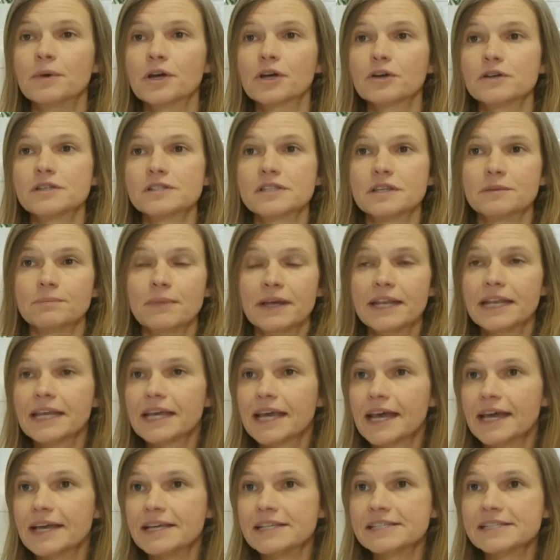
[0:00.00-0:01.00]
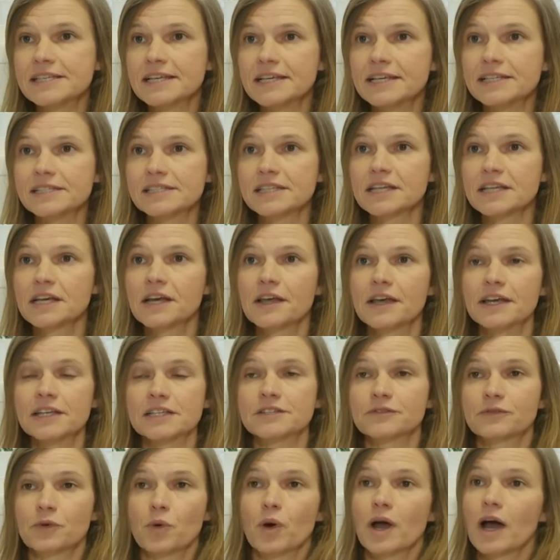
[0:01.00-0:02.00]
because in many cases
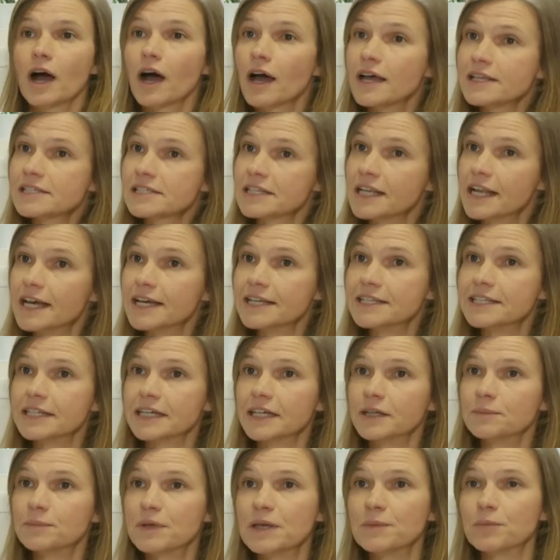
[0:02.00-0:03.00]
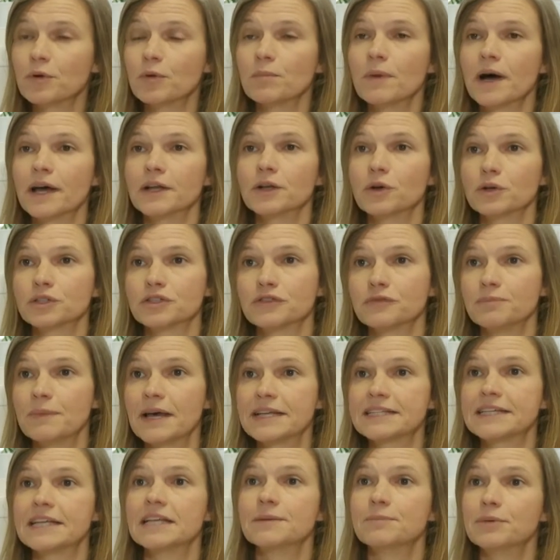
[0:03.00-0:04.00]
it's quite isolating and people might not have
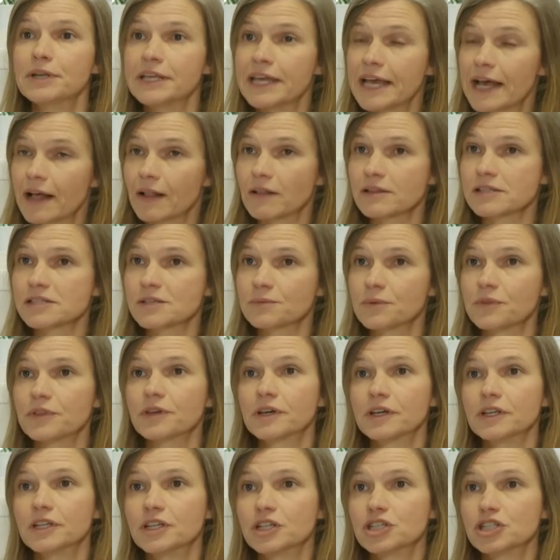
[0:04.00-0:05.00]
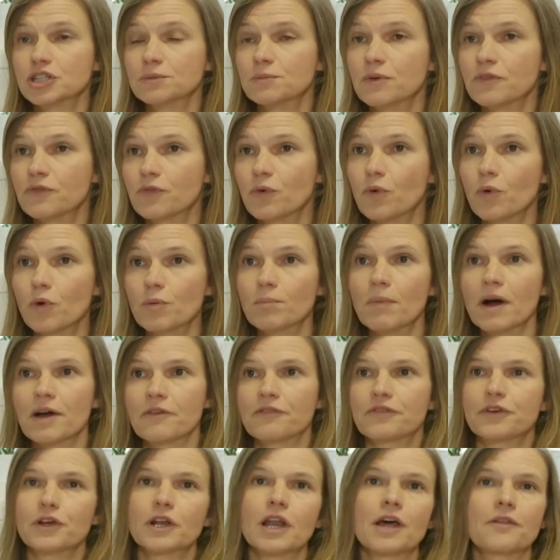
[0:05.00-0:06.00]
met anybody else with the condition before and might
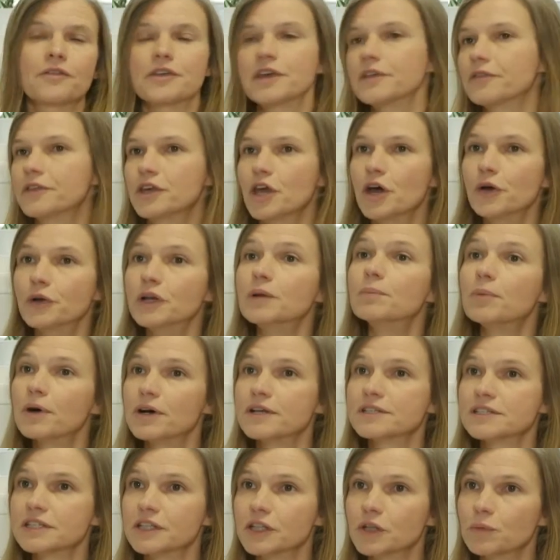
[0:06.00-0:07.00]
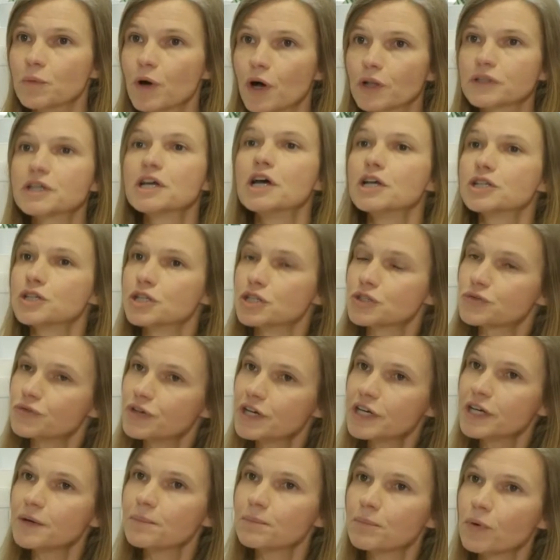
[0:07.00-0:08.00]
feel like they're the only person in the world. So it's
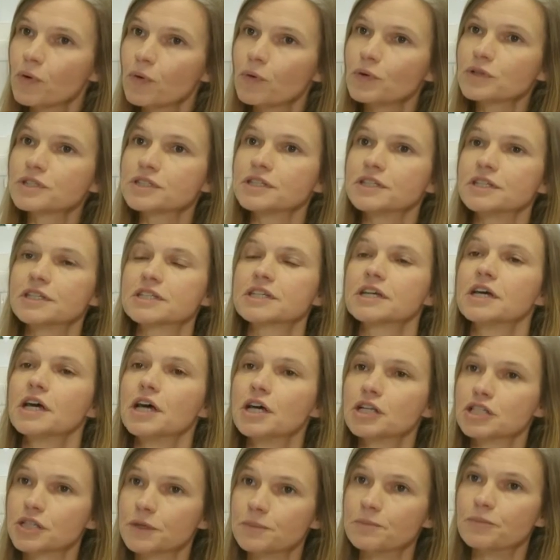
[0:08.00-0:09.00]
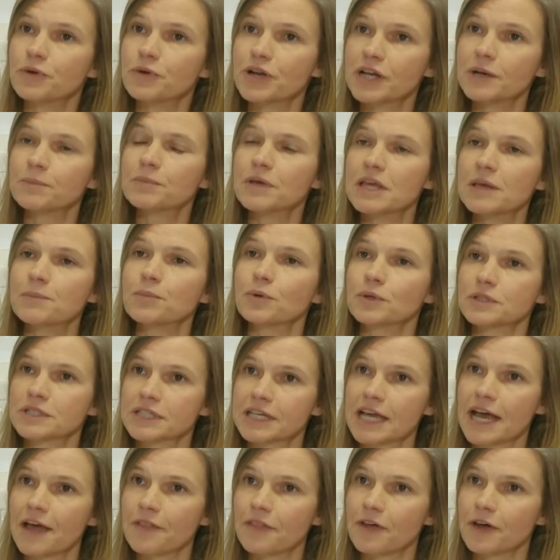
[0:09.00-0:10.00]
really important to bring people
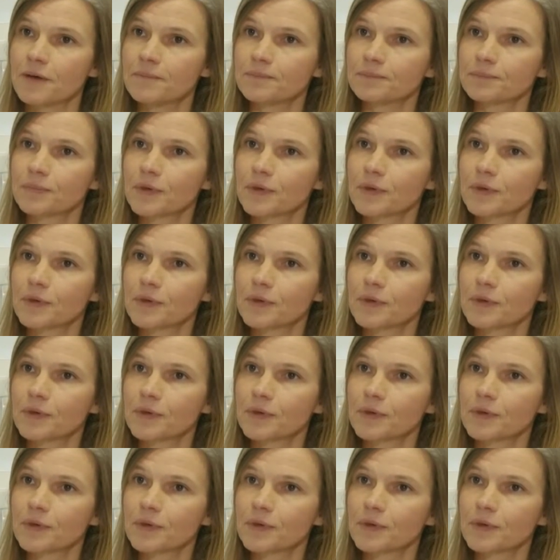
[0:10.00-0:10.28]
together.